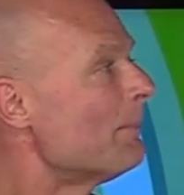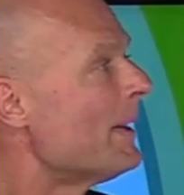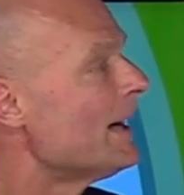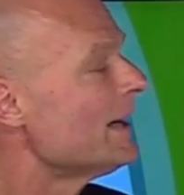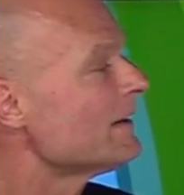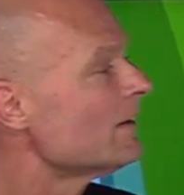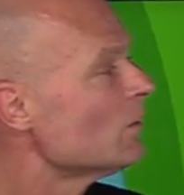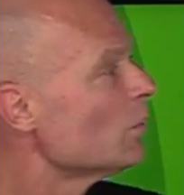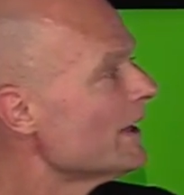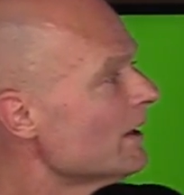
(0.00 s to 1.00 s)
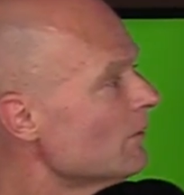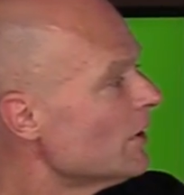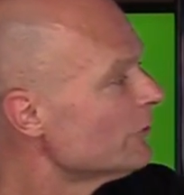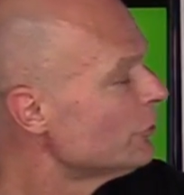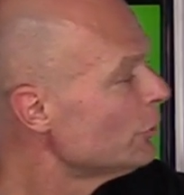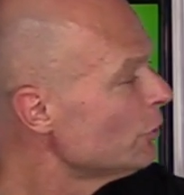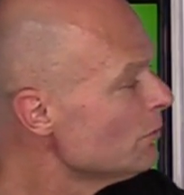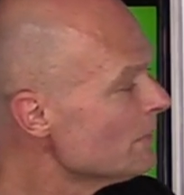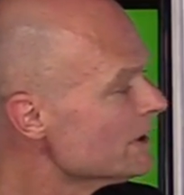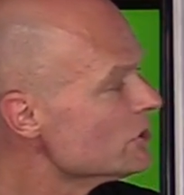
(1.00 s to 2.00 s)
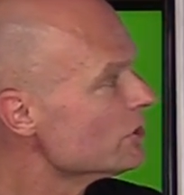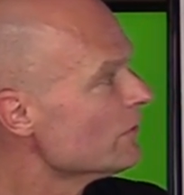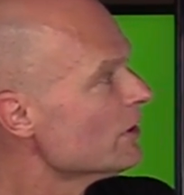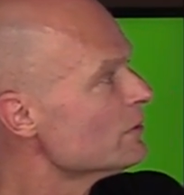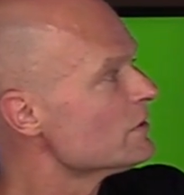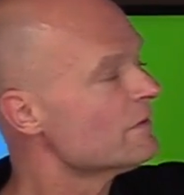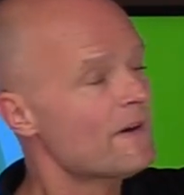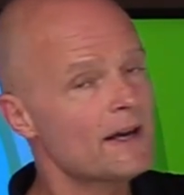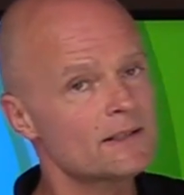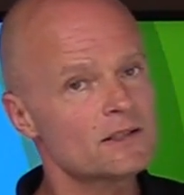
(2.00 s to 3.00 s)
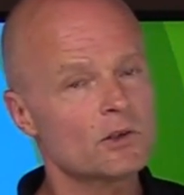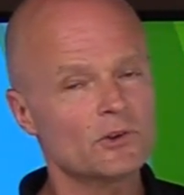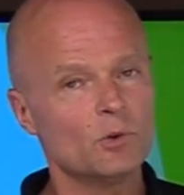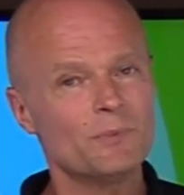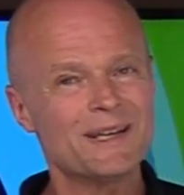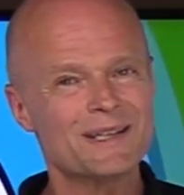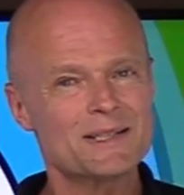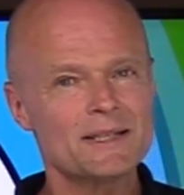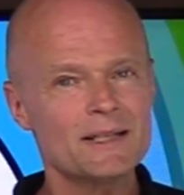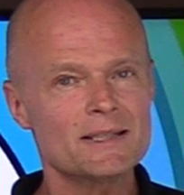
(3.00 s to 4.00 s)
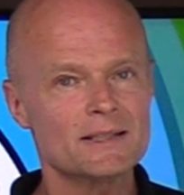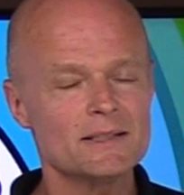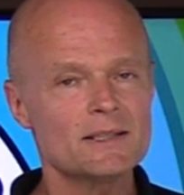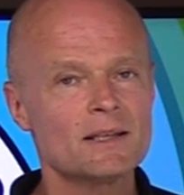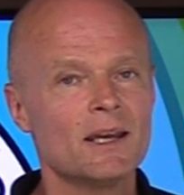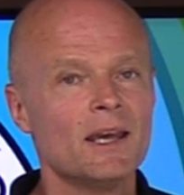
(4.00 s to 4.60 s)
but when too much of those fats are omega 6s,